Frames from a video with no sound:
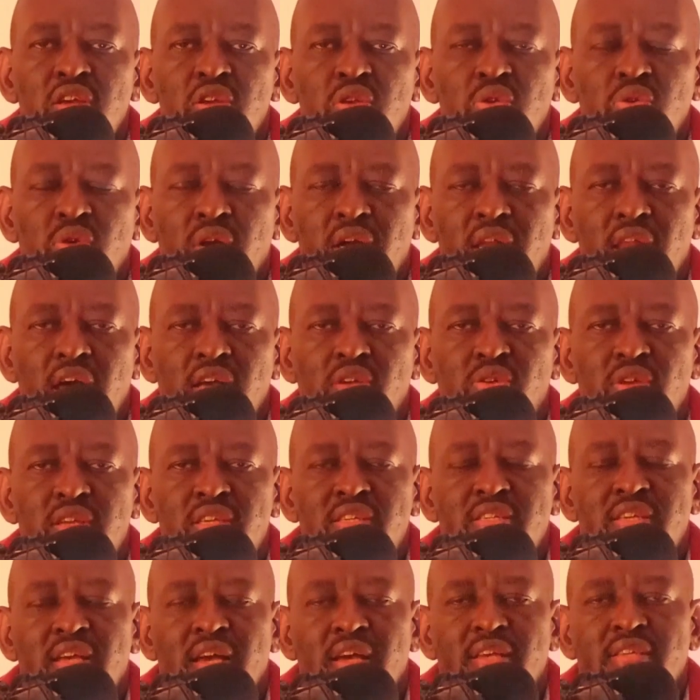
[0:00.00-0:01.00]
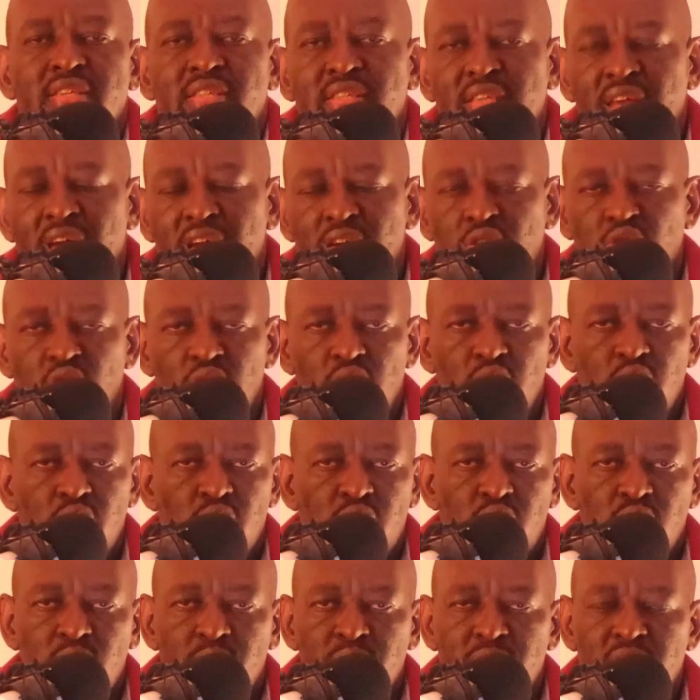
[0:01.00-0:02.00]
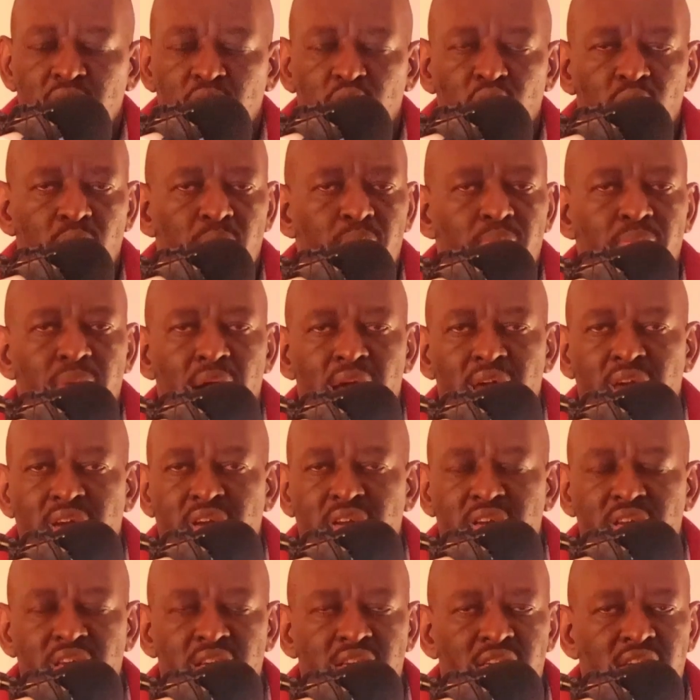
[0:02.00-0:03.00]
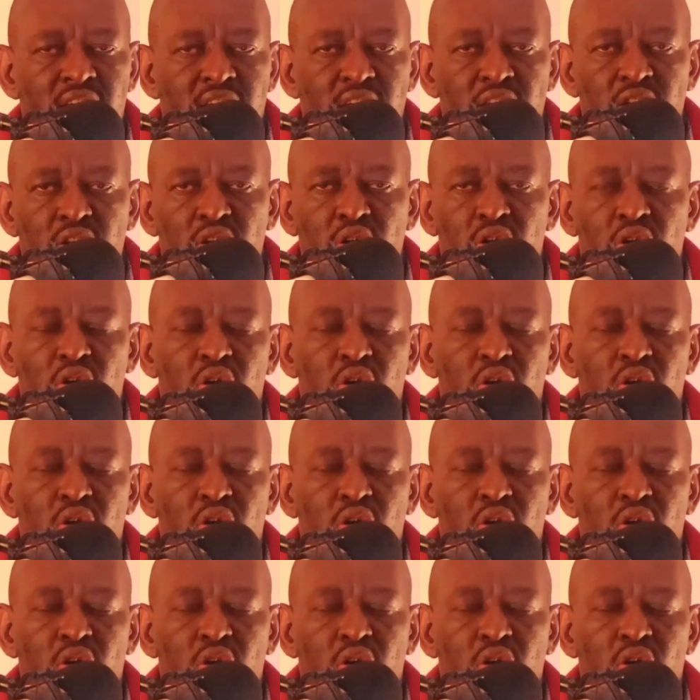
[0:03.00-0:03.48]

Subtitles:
you can actually just start your YouTube channel by creating